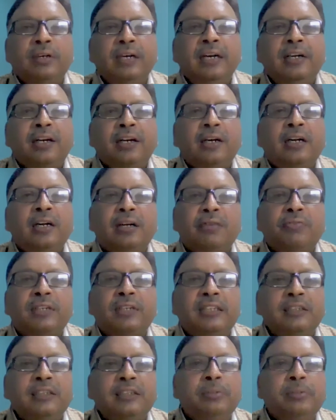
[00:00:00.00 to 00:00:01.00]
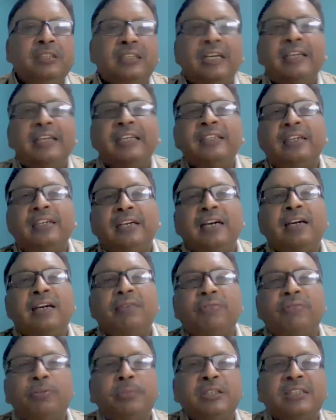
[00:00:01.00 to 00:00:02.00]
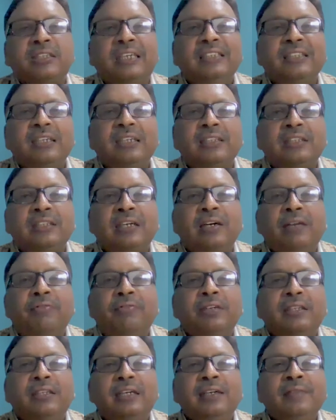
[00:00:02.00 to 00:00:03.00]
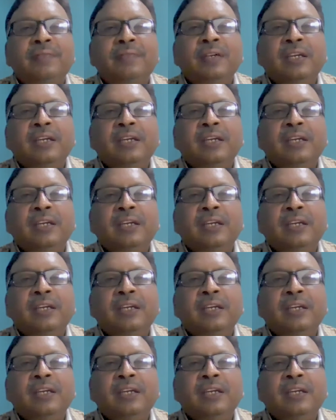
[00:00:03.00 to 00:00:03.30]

Internet of Things, means getting the data from the sensors and everything,